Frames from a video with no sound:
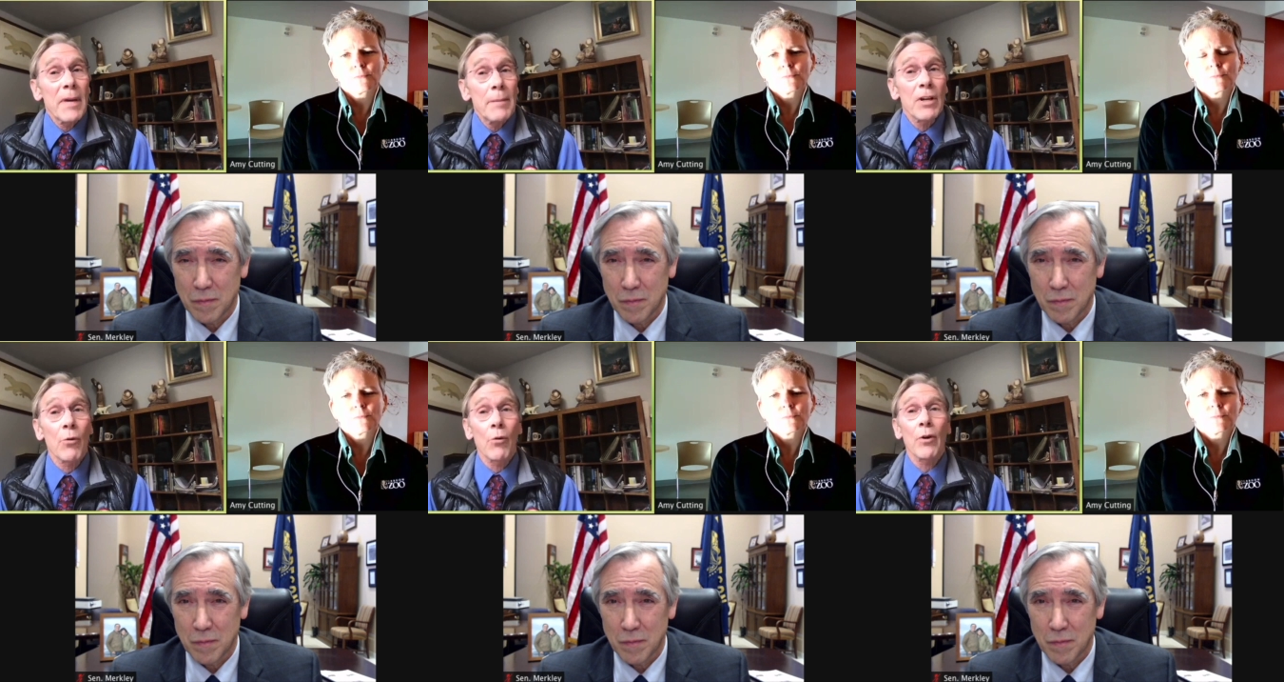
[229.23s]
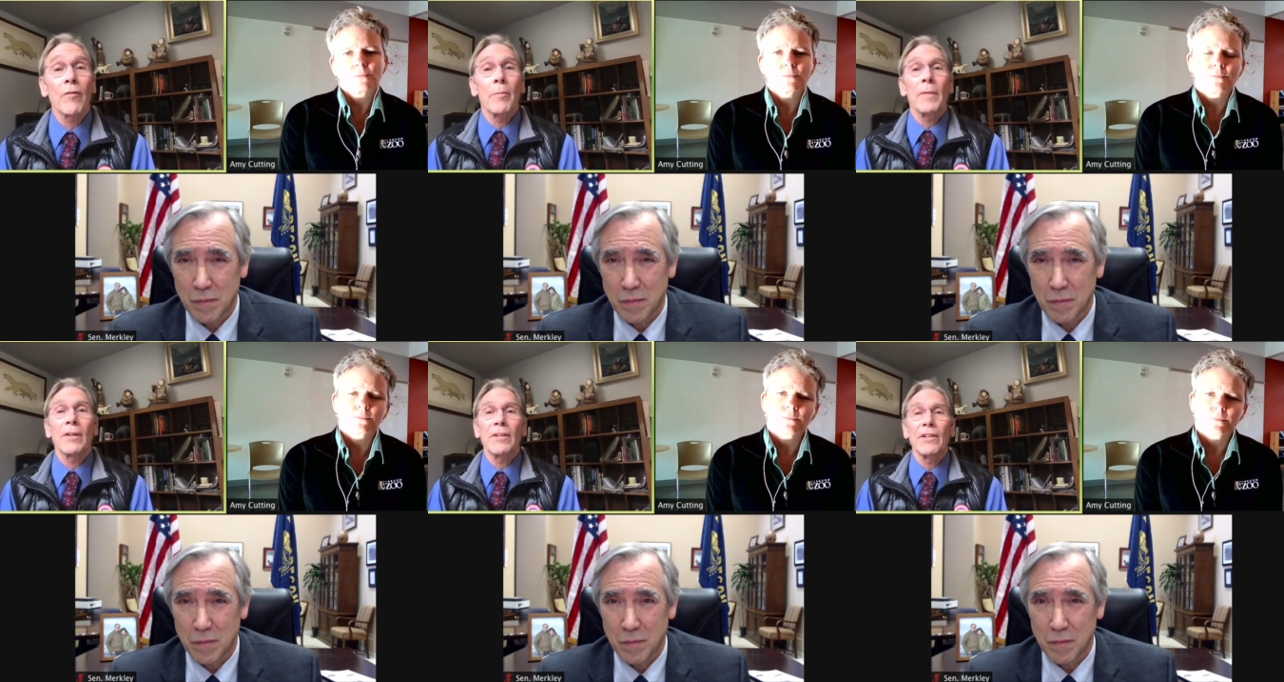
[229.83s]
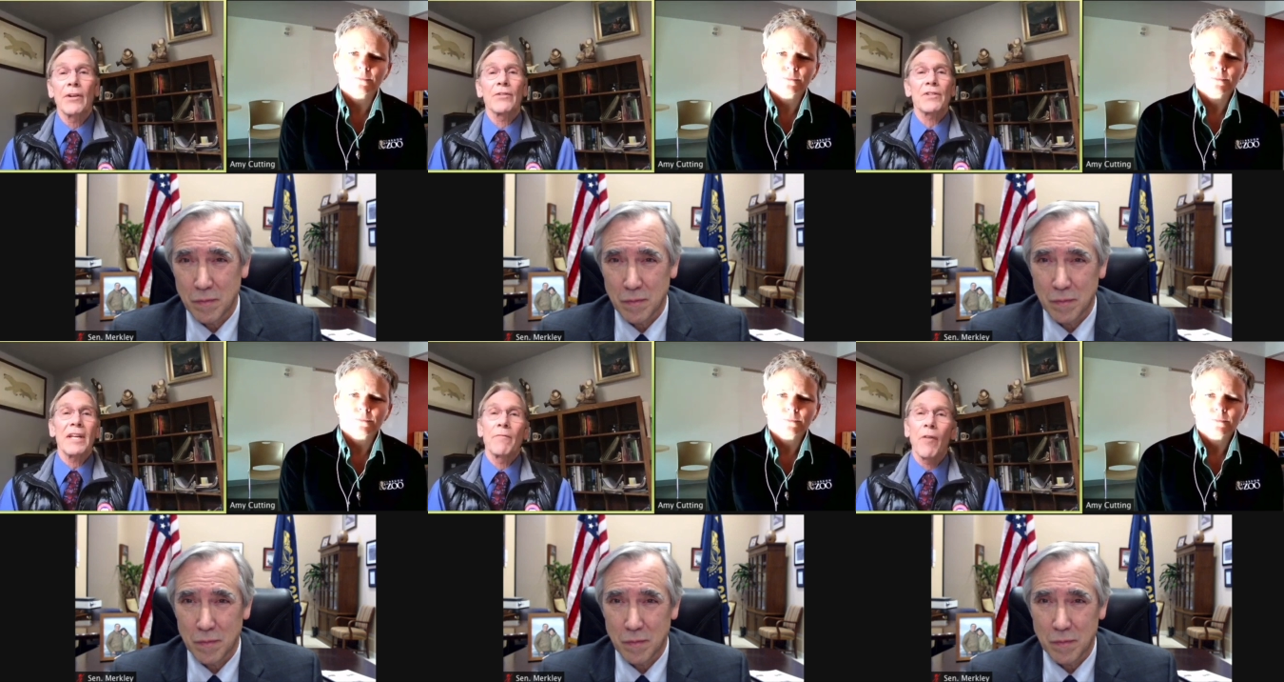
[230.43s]
Speaker 1: maybe a quarter of a million
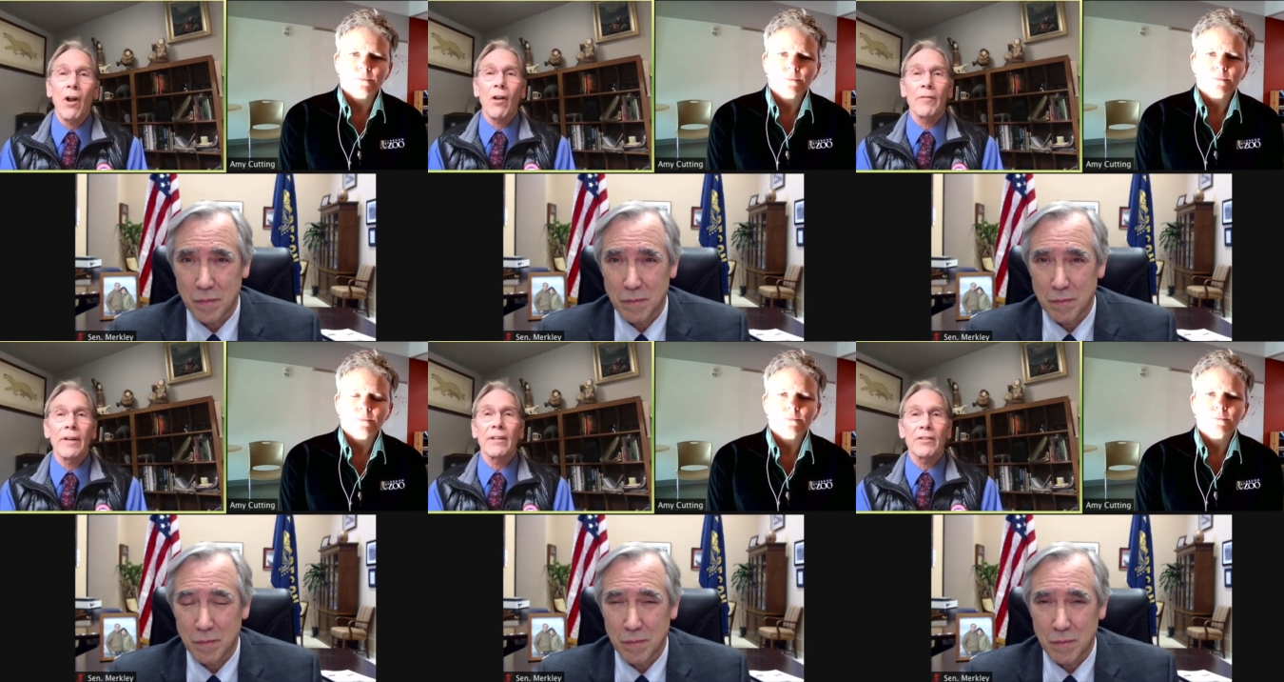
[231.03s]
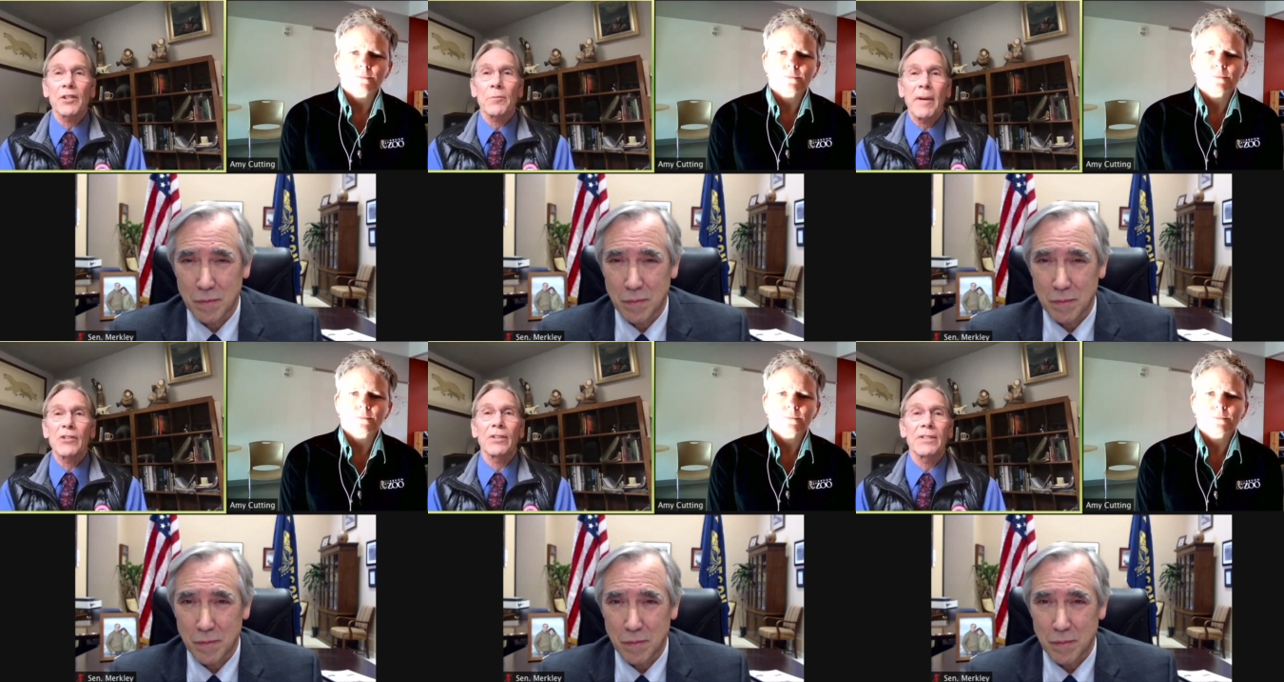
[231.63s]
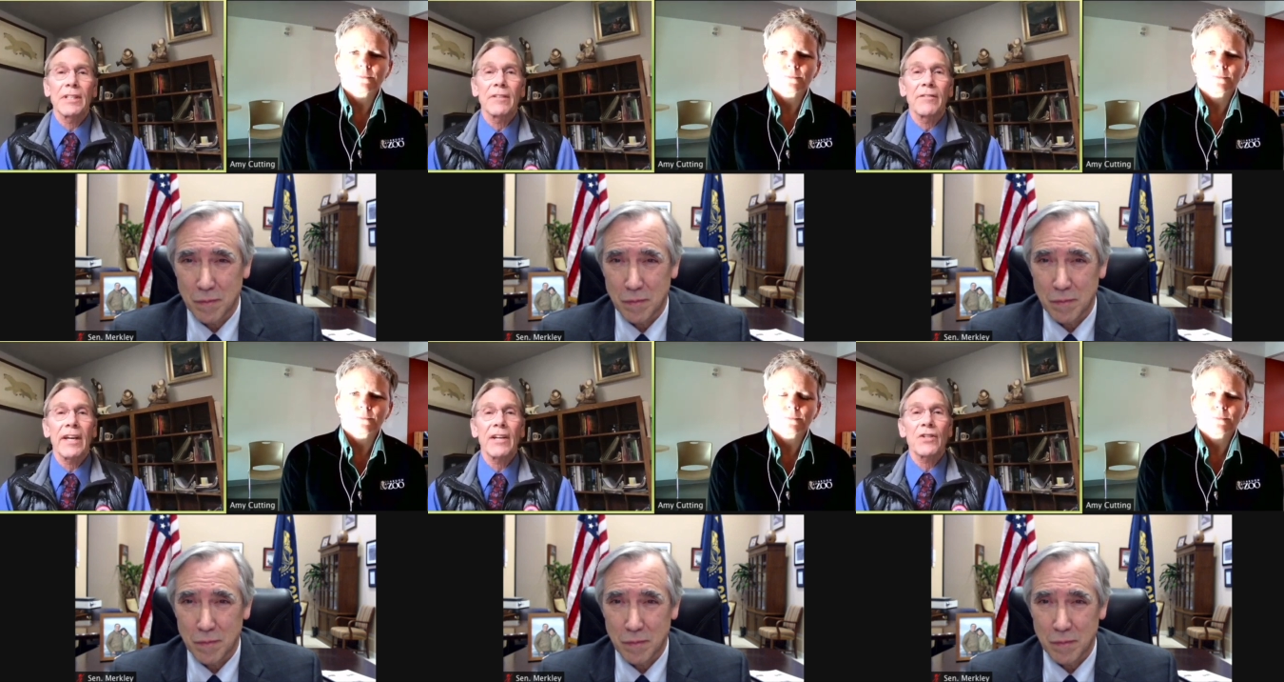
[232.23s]
years evolving the specialty of
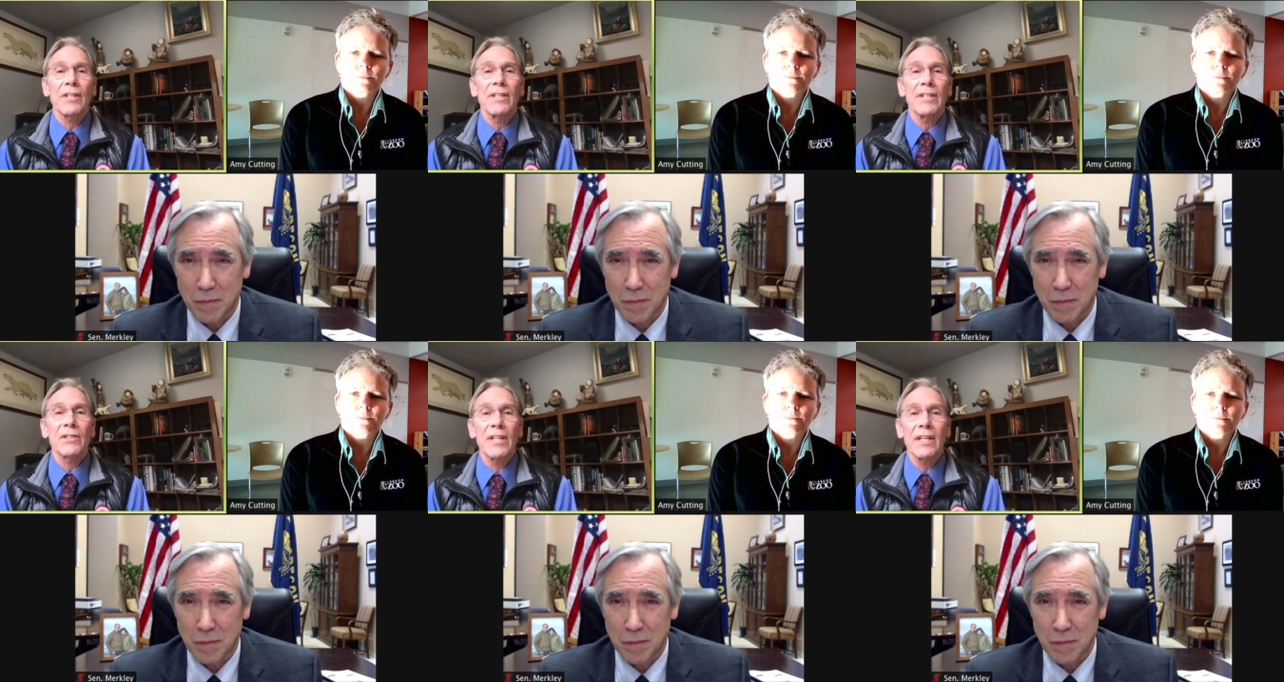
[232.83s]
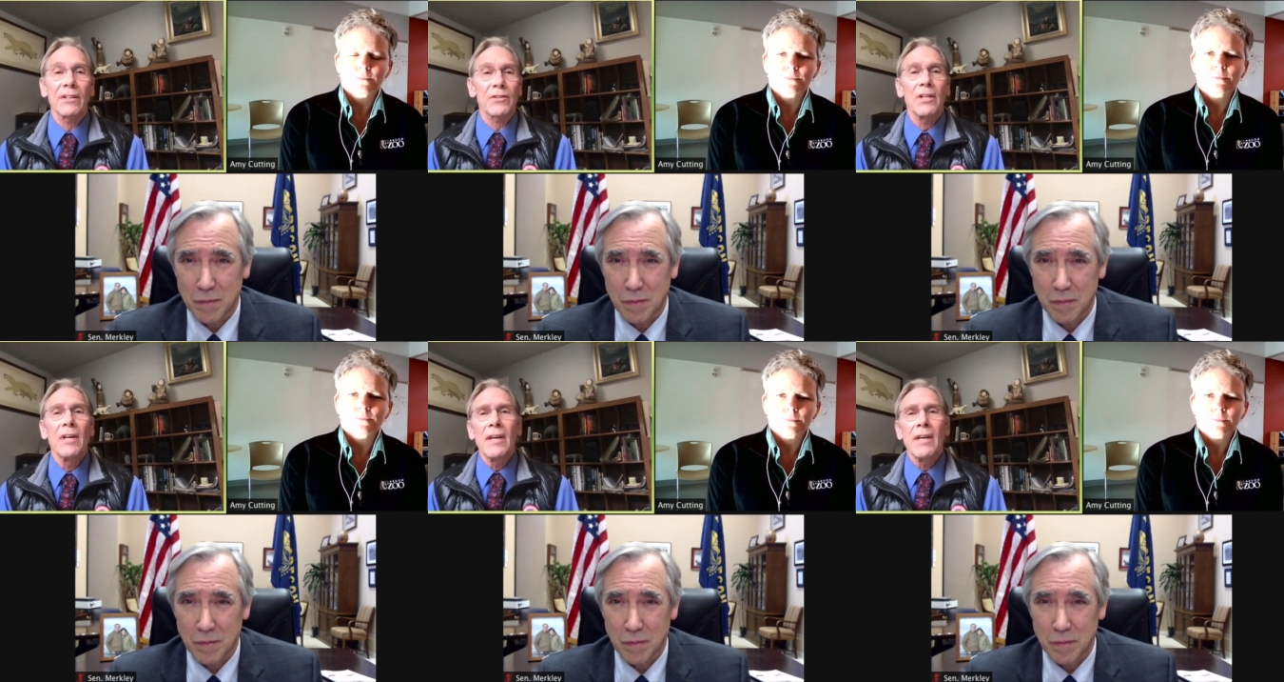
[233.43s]
catching these seals.